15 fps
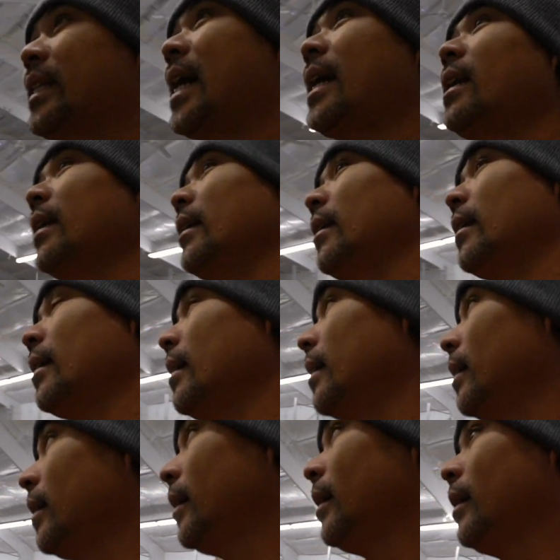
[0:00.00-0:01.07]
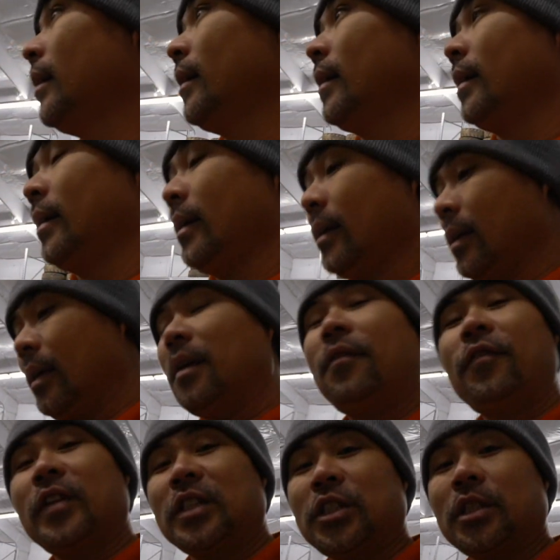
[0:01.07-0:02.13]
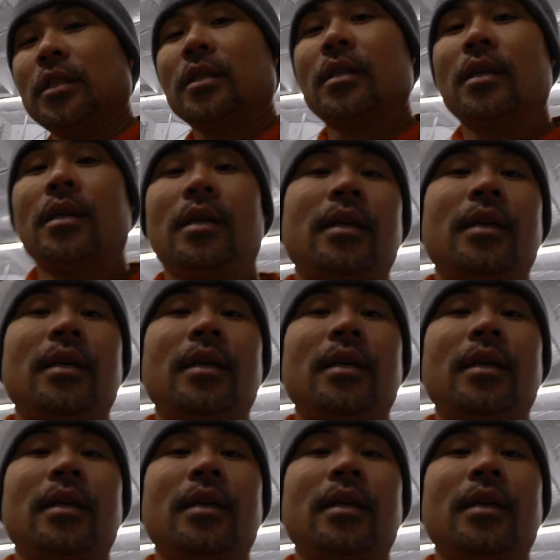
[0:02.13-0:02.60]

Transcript: not efficient